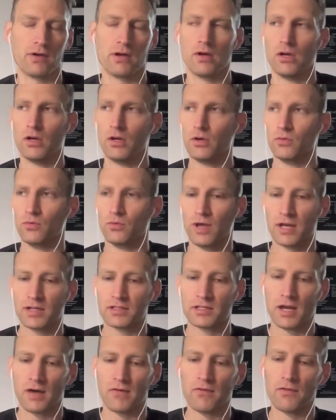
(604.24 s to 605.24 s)
of. We
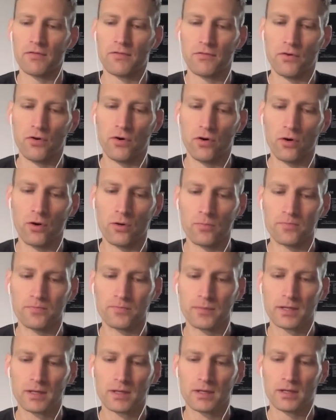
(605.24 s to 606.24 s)
actually have a full
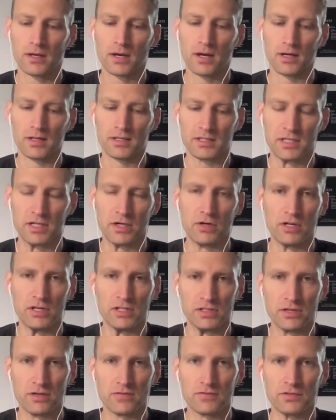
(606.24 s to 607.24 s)

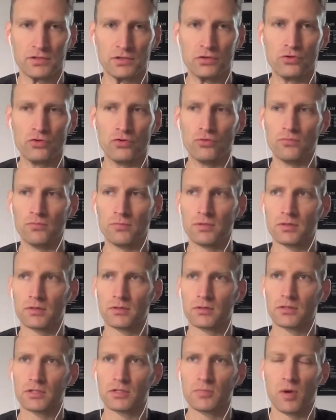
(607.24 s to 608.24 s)
series of Zoom
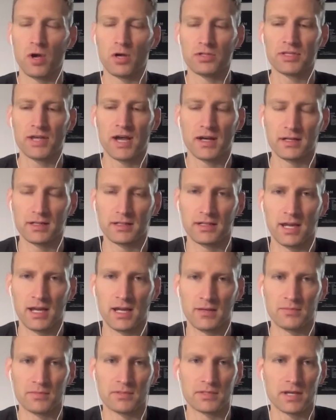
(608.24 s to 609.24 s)
small-sided
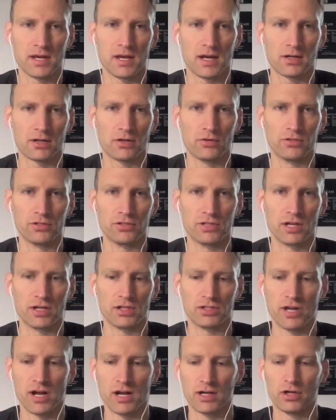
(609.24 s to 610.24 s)
games at
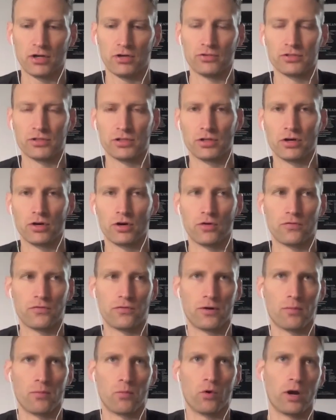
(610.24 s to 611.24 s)
coachesedge.coach that go
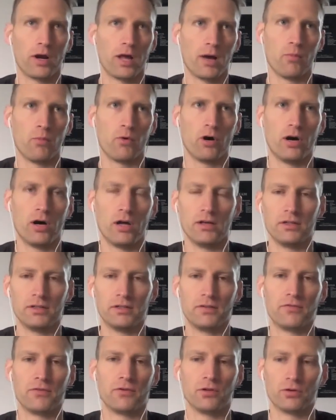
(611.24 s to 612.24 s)
from 1-on-1 in
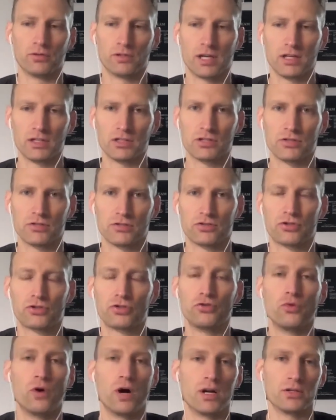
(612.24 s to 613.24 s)
different locations,
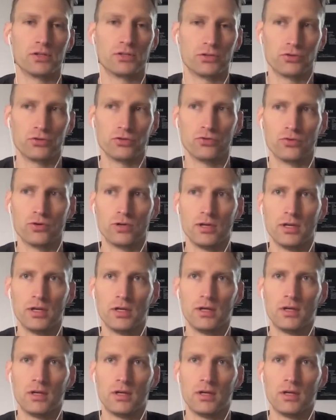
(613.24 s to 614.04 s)
2-on-2